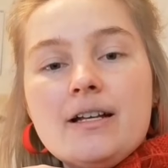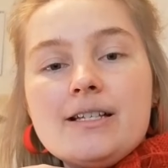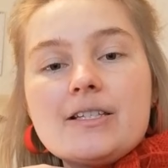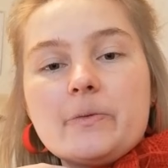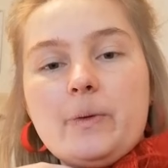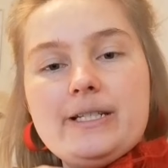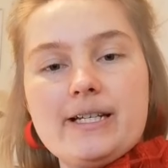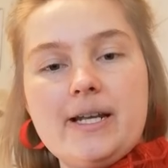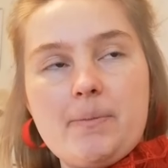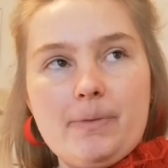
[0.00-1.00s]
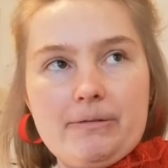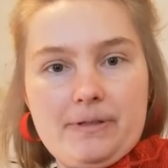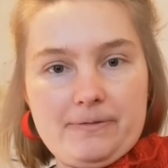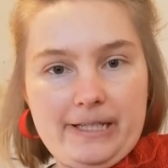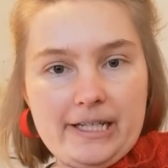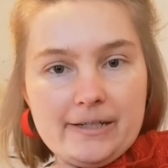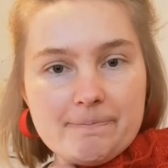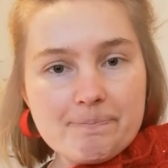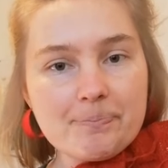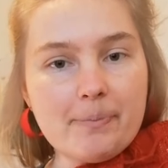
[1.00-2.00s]
sweater number 15
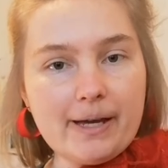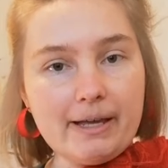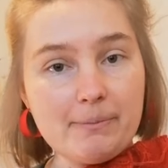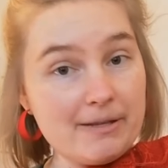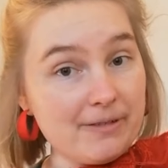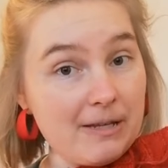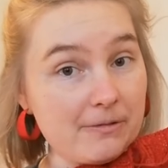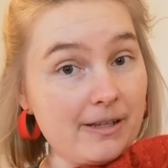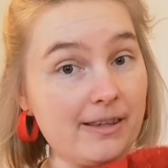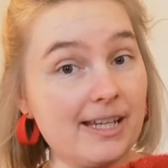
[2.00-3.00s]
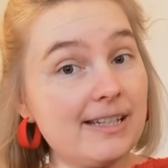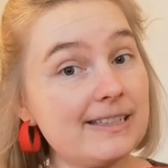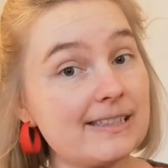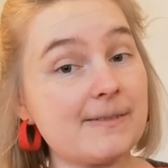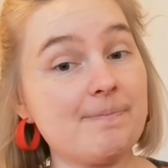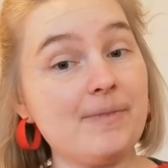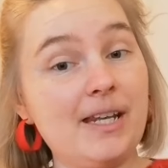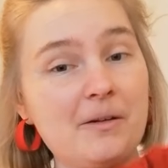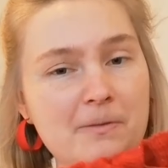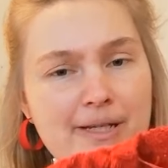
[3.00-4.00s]
by My Favourite Things
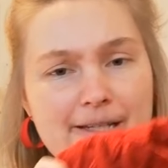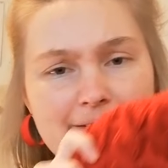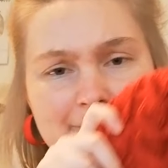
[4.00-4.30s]
Knitwear,